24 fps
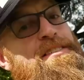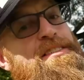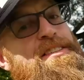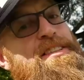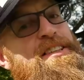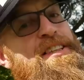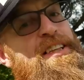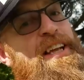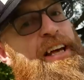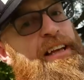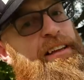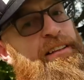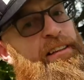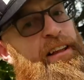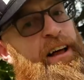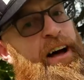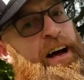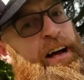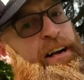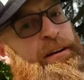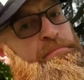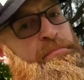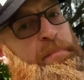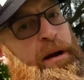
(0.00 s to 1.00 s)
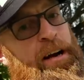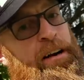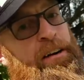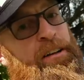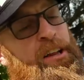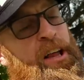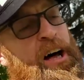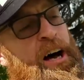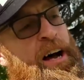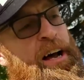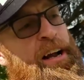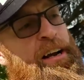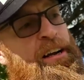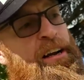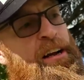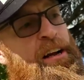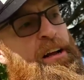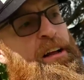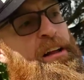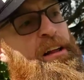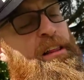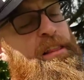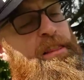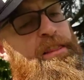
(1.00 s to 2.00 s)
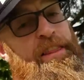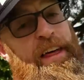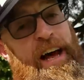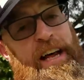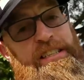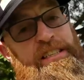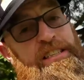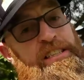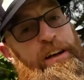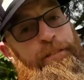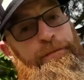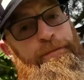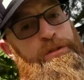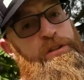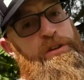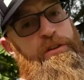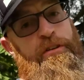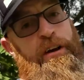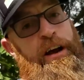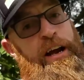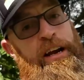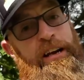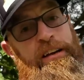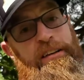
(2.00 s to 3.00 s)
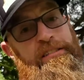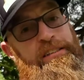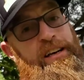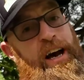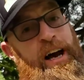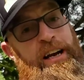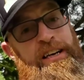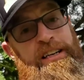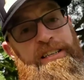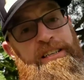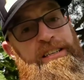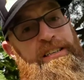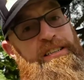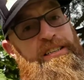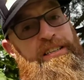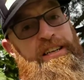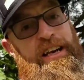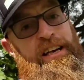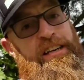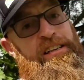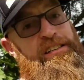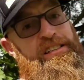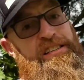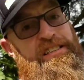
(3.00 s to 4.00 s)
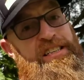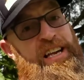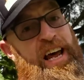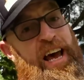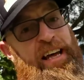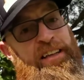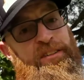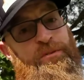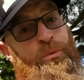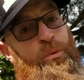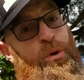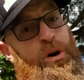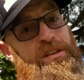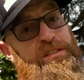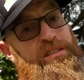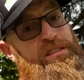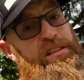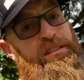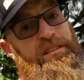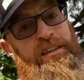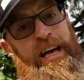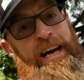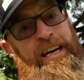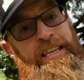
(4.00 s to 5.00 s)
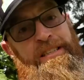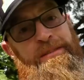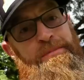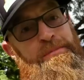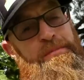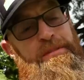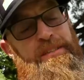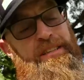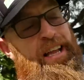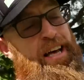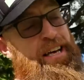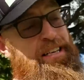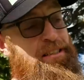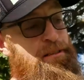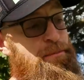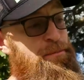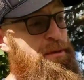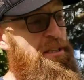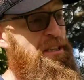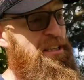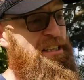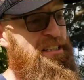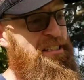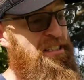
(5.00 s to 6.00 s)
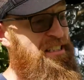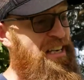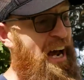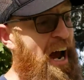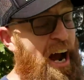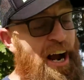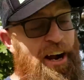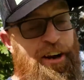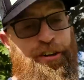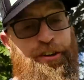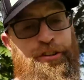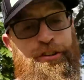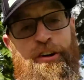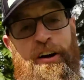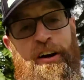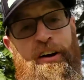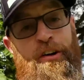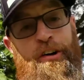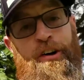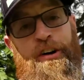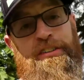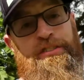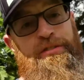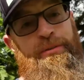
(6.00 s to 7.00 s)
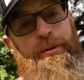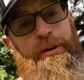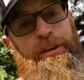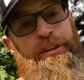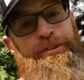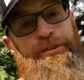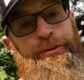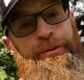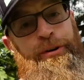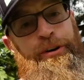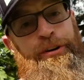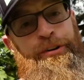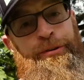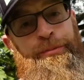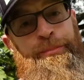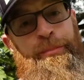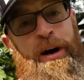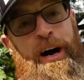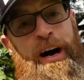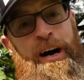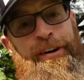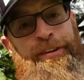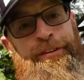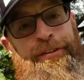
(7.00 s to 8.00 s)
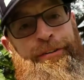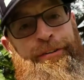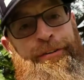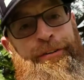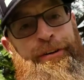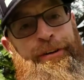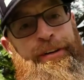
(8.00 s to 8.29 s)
Slick Line, Bear Line. That stuff was great. I didn't get it snagged once. It lasted me the entire trail, all 2,200 miles.